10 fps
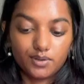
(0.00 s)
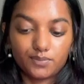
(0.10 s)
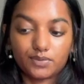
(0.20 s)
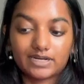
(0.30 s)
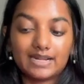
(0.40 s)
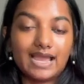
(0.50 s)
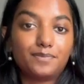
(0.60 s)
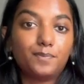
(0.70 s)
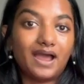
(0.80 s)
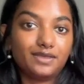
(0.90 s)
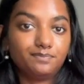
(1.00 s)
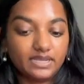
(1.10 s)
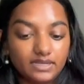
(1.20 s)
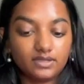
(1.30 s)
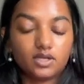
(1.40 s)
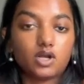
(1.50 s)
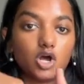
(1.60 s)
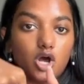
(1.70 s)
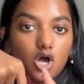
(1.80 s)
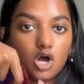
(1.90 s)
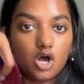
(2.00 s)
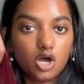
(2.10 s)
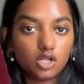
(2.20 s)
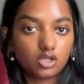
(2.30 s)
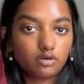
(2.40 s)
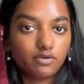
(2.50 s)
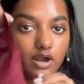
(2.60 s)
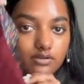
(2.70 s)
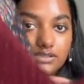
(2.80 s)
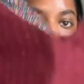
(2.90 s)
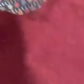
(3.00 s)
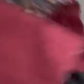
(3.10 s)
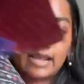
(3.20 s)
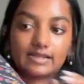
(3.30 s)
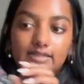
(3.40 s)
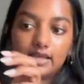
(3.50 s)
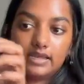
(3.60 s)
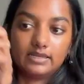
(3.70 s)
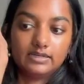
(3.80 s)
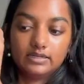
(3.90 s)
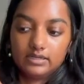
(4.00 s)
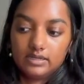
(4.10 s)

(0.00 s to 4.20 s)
We're gonna add piping all around the neckline,